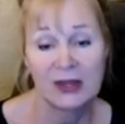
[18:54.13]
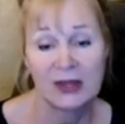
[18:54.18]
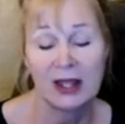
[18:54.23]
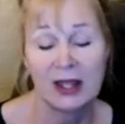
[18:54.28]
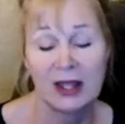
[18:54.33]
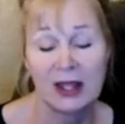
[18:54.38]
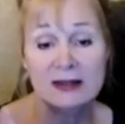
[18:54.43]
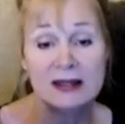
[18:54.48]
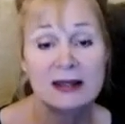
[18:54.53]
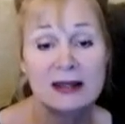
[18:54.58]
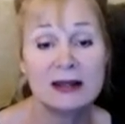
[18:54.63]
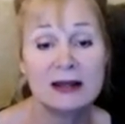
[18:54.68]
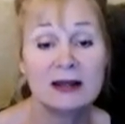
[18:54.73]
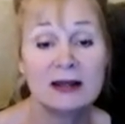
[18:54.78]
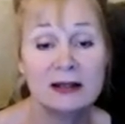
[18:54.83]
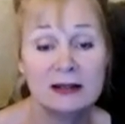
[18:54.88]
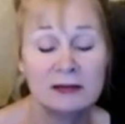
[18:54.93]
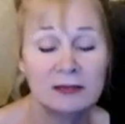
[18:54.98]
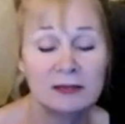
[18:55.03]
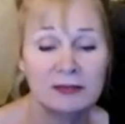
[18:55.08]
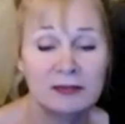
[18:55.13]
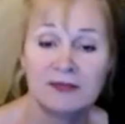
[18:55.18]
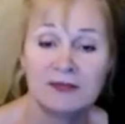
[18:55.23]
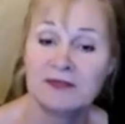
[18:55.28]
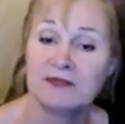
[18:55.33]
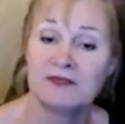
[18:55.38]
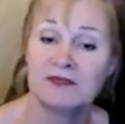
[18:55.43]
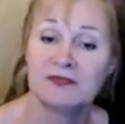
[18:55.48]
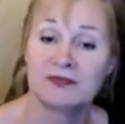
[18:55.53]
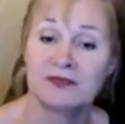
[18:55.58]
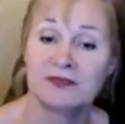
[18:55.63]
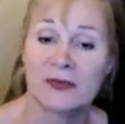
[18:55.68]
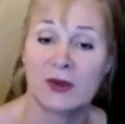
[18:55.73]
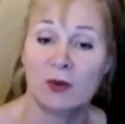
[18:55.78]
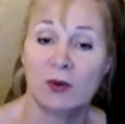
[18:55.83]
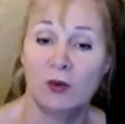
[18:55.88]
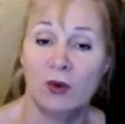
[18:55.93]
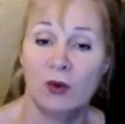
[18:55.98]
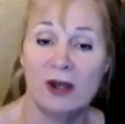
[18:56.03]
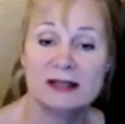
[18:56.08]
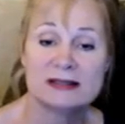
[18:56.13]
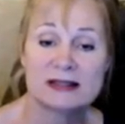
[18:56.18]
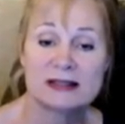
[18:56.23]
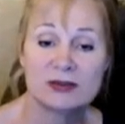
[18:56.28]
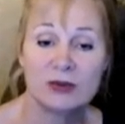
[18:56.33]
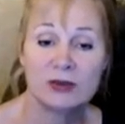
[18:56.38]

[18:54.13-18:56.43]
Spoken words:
And then once